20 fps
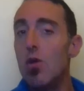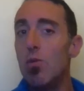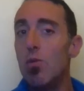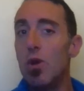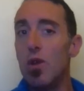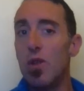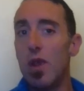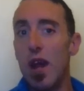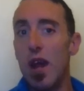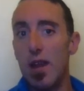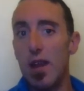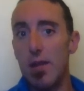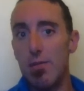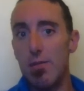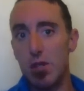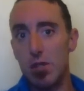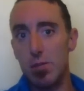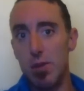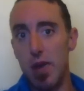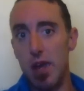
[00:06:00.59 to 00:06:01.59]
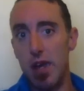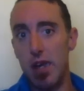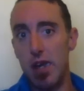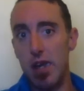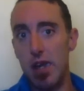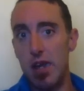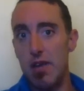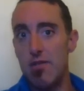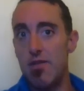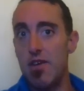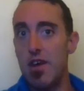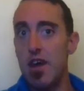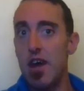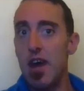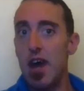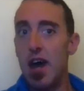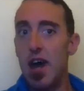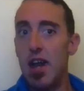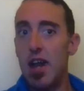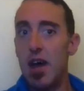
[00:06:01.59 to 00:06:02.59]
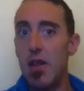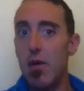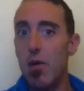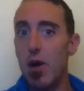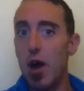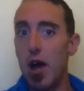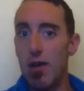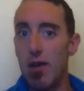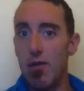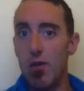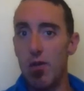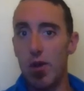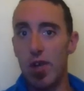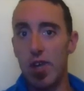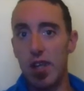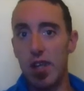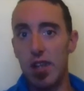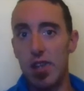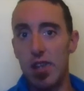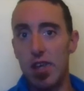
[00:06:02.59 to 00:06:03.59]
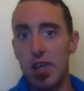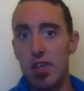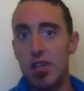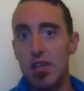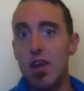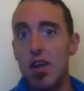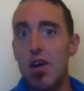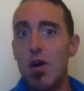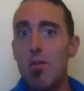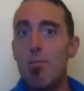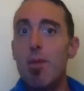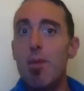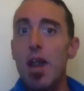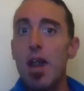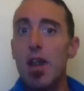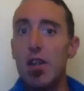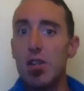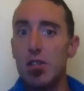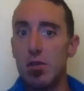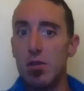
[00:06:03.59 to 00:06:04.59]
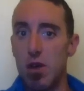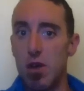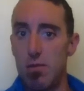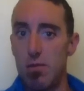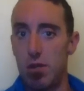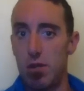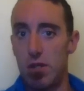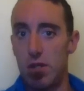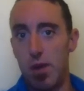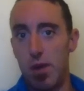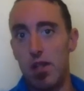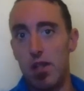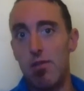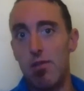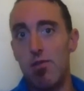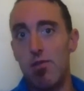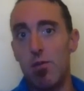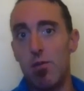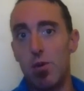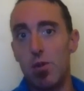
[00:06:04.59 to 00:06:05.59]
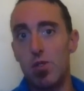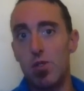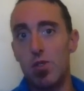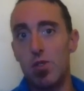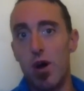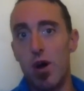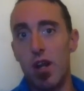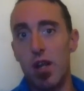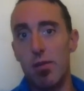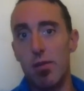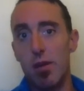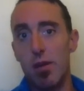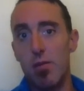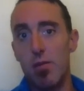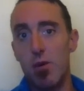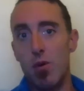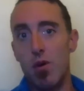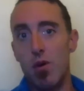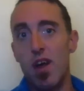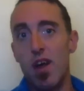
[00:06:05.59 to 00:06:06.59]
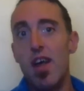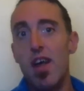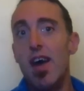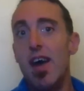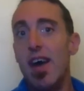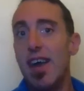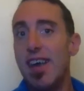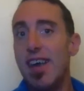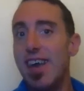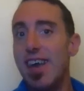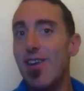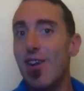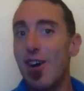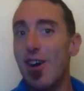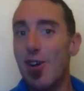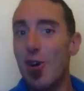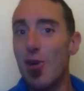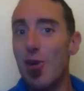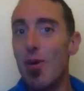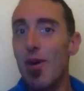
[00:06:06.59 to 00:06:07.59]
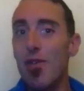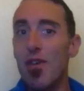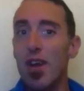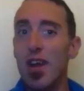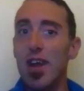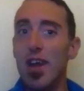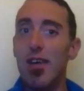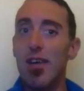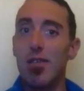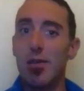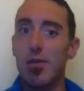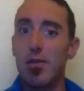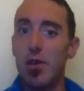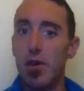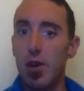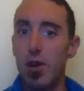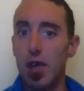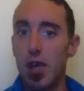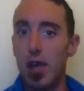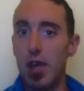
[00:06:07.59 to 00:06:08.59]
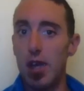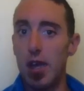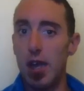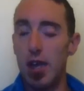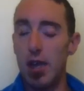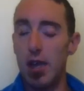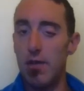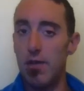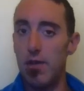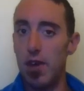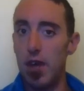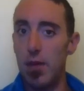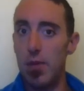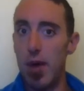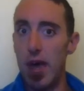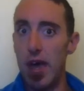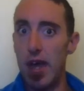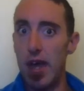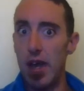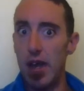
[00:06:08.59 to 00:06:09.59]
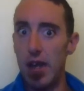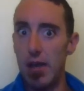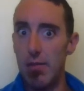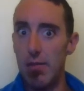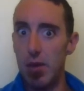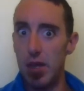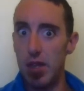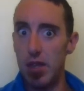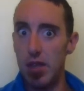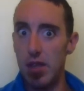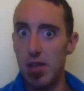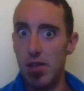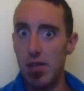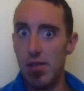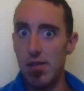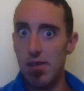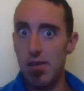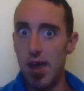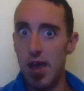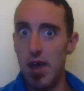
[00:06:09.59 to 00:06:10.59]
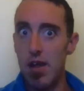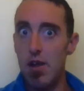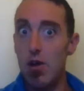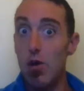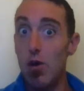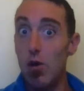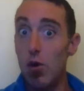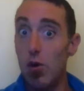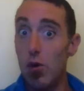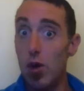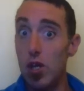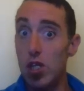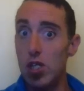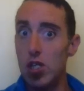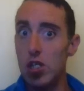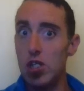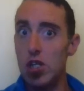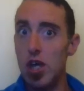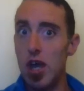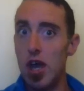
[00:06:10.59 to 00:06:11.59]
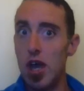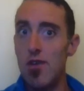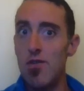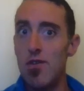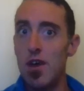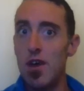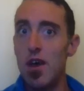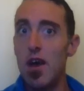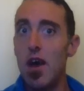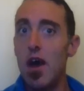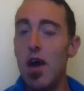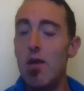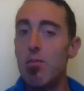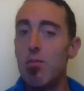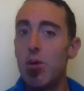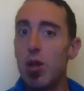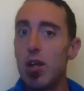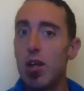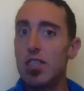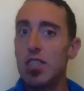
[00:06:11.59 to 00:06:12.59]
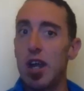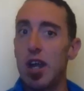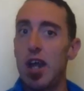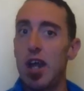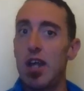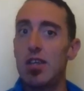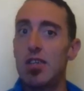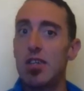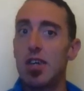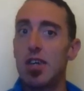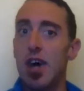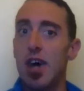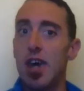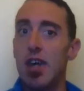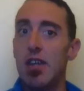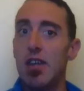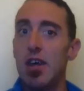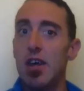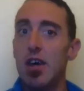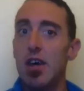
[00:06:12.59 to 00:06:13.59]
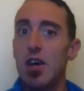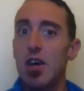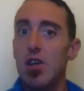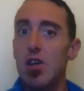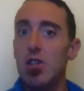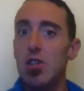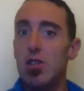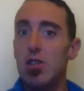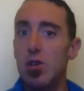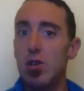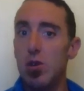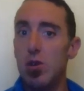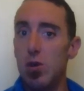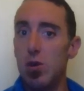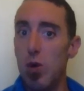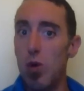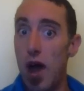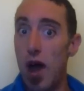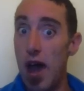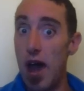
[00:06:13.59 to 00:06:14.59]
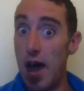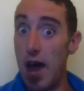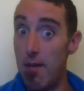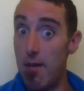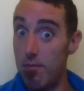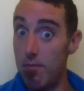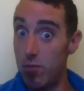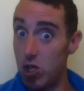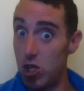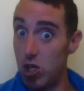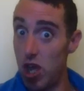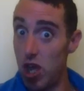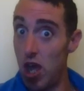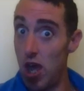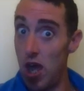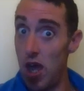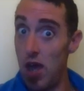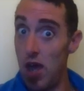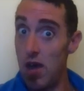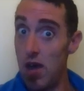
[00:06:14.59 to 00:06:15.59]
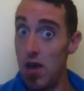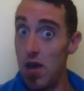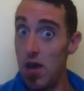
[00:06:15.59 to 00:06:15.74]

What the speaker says: with another perspective, another way of looking at things, and help balance your own perspective towards dieting a bit more. Again, like all my videos, I'm very keen to get your feedback and any opinions or questions you have. Please don't hesitate to share